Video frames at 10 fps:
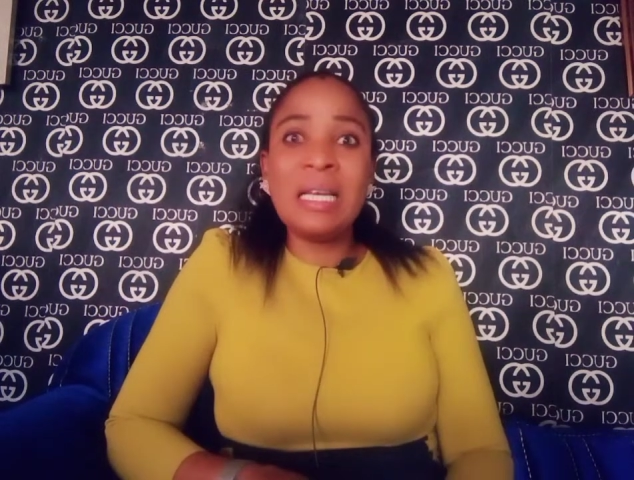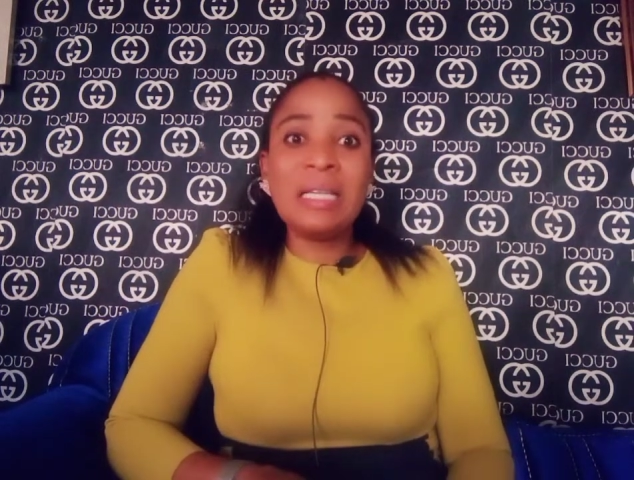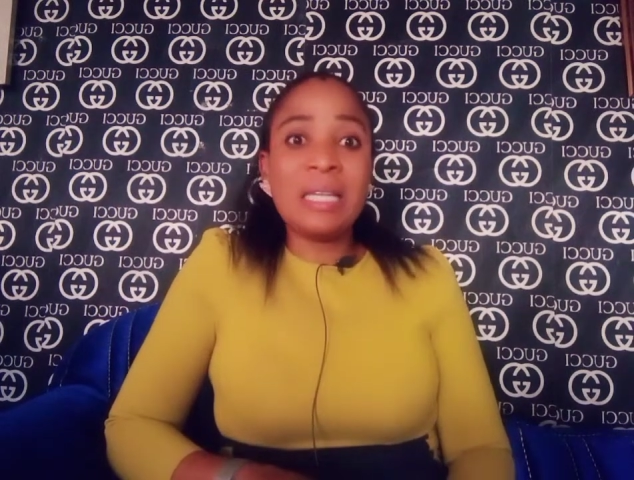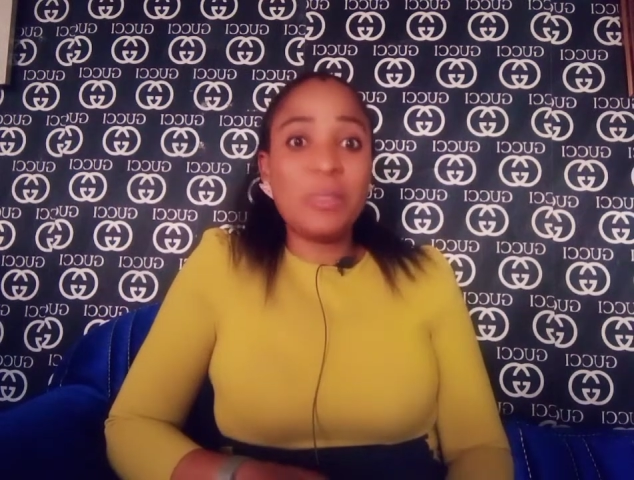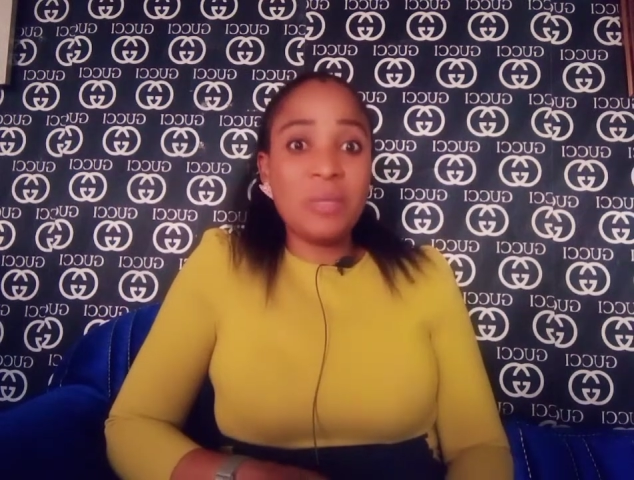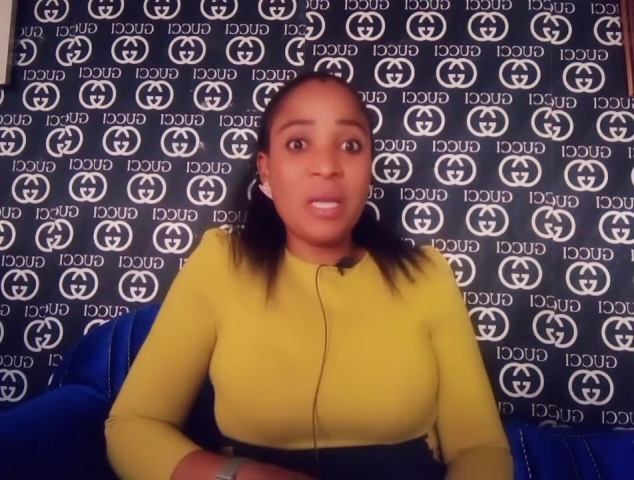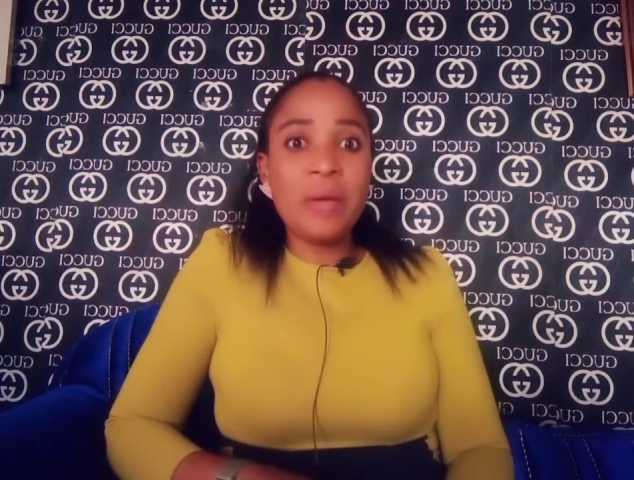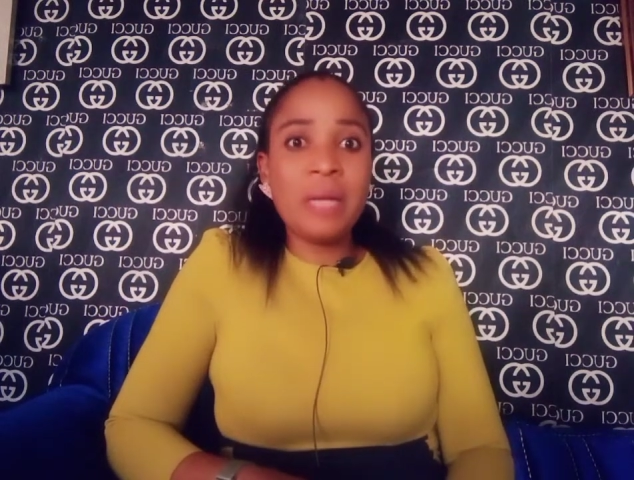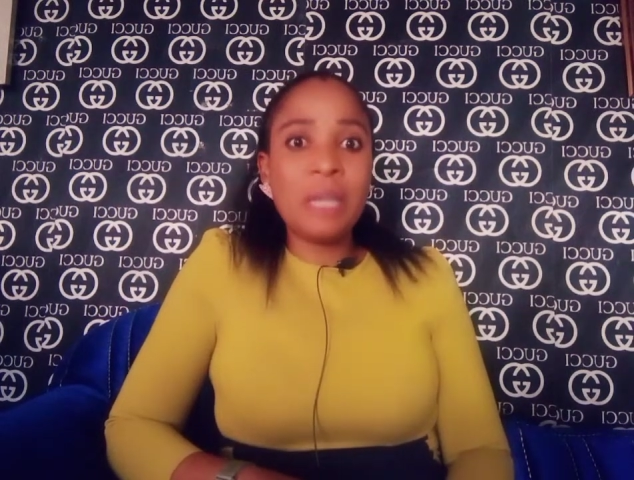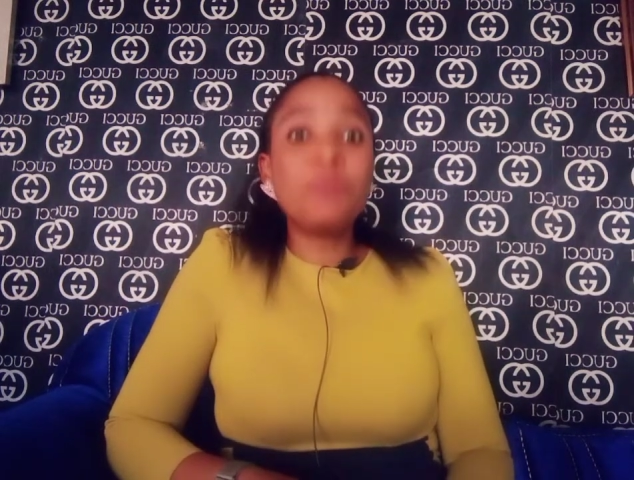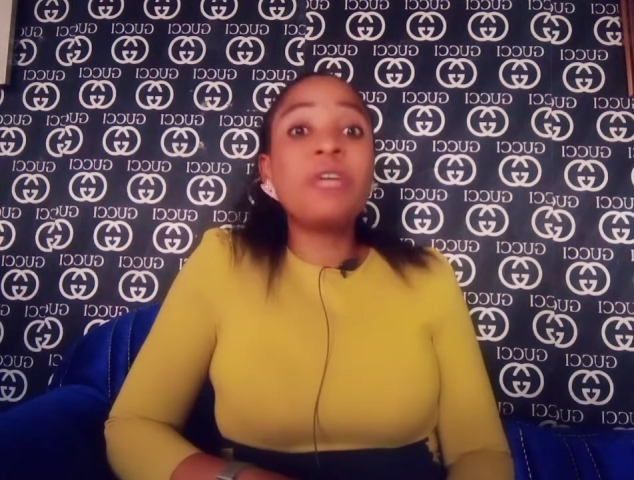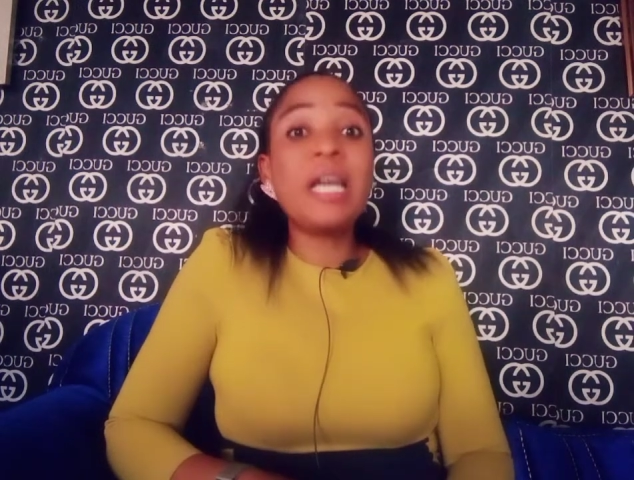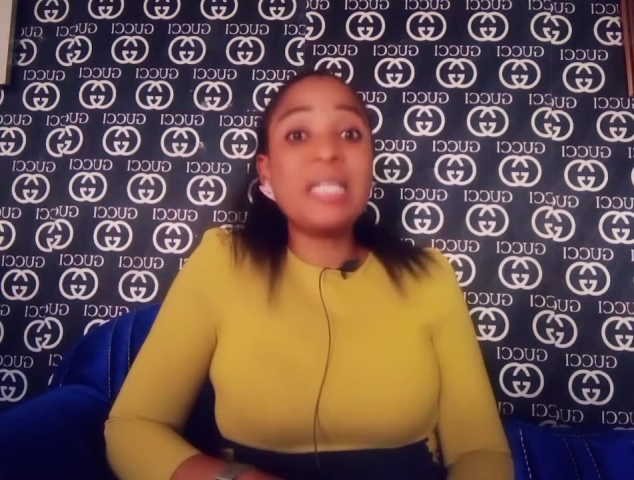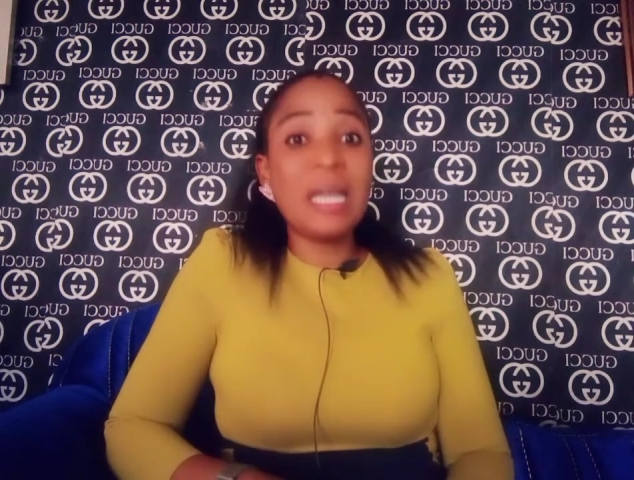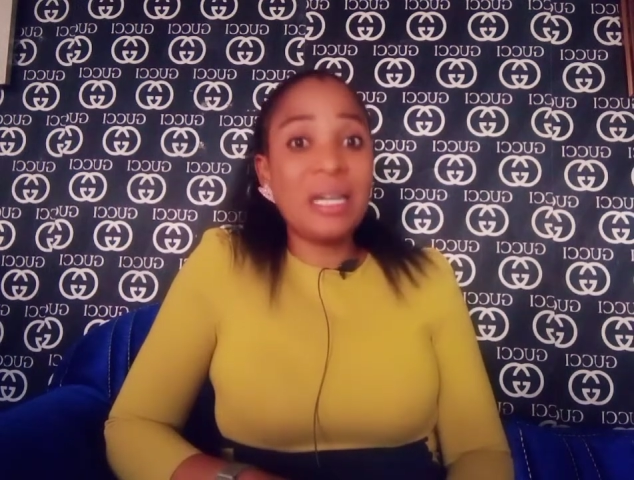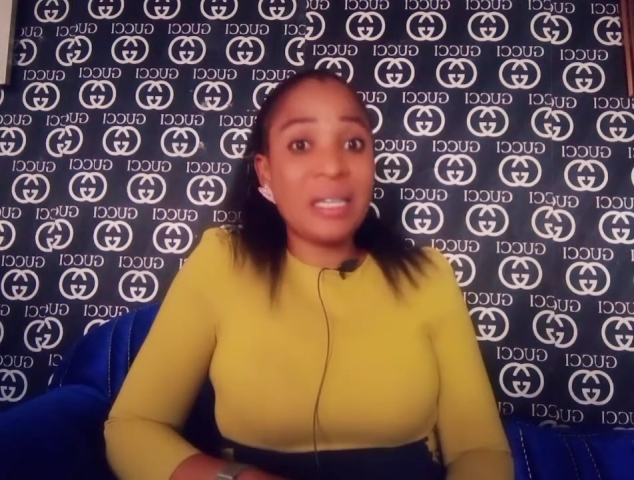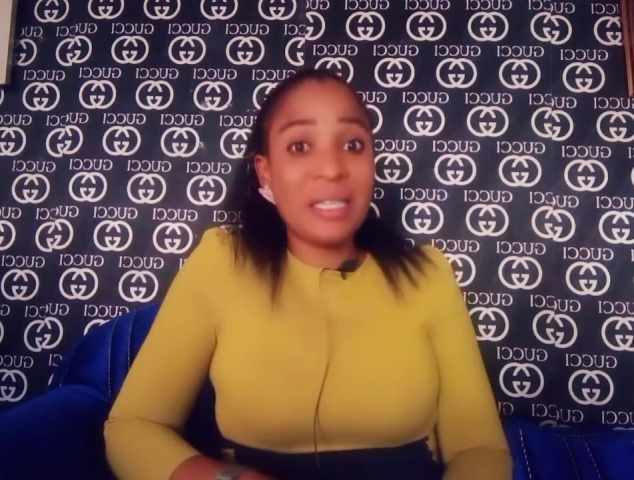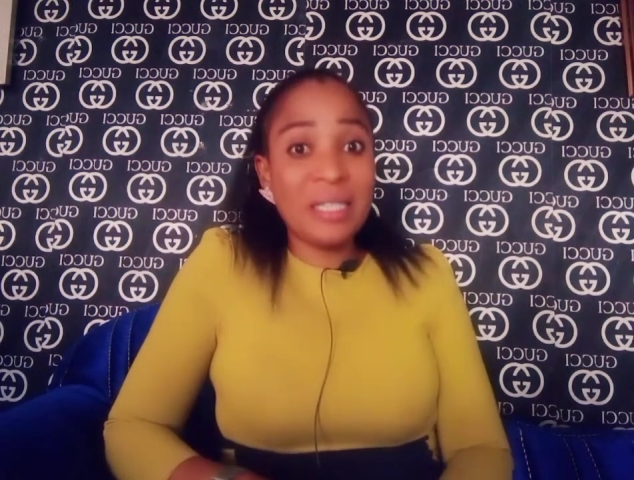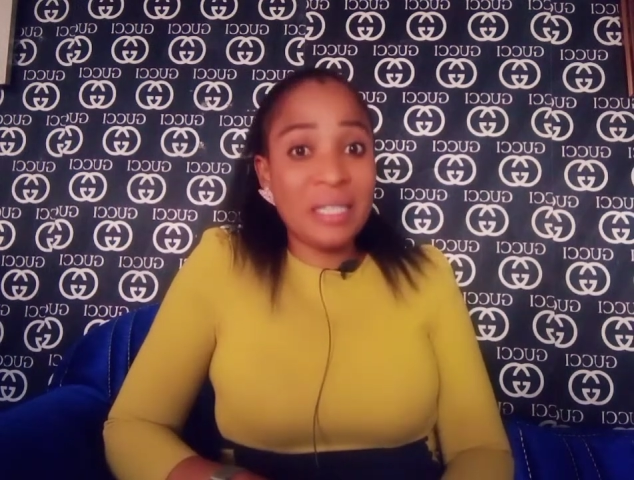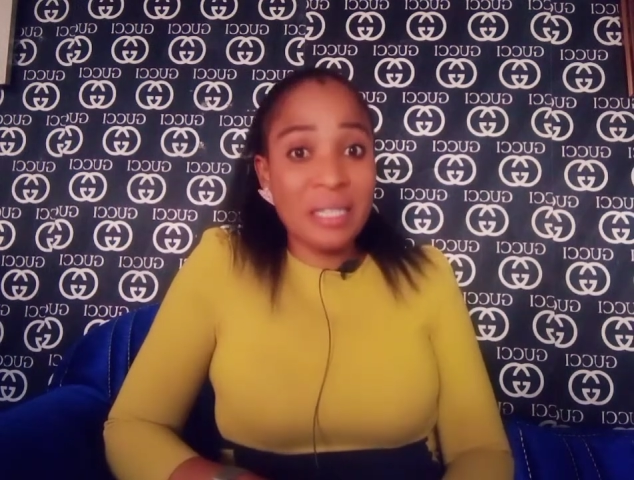that will tell you that you get angry
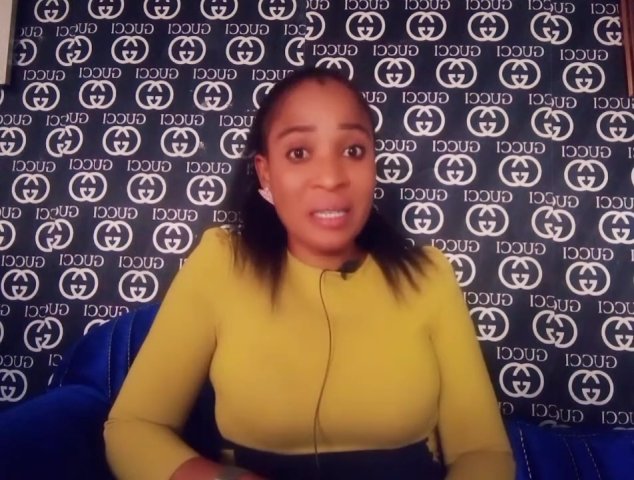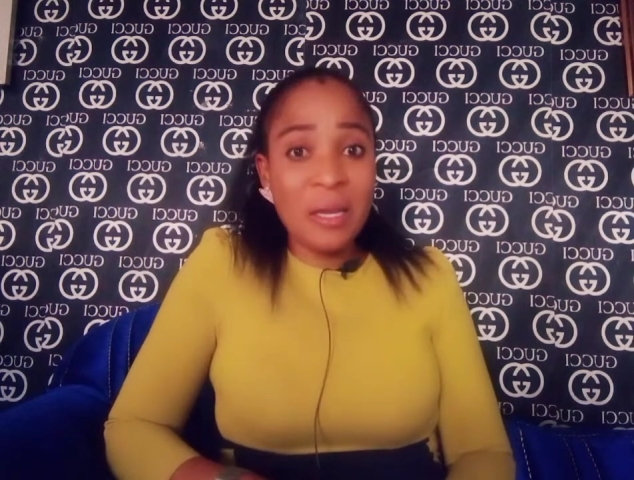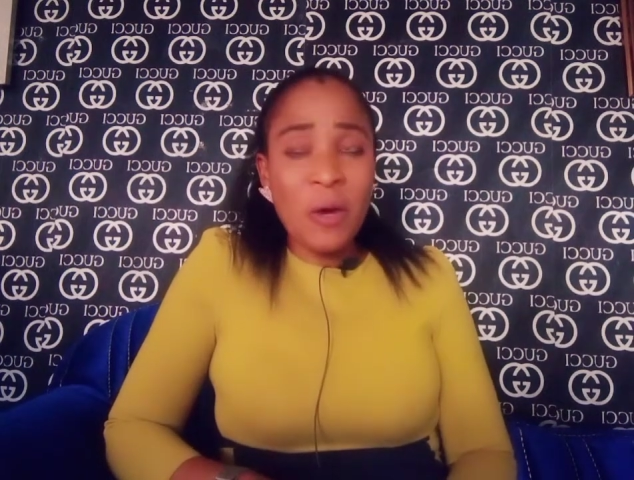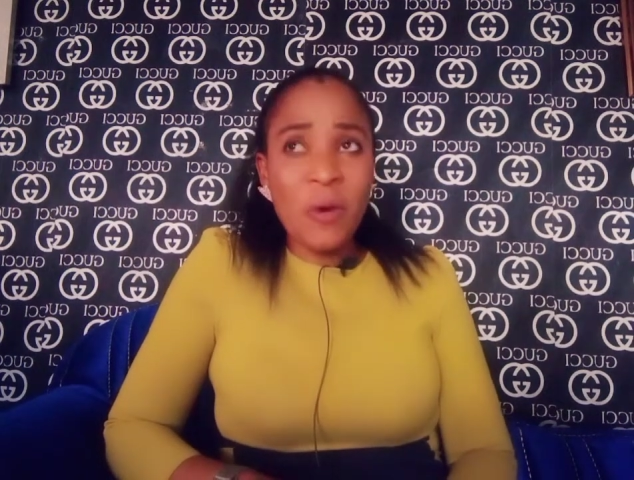easily.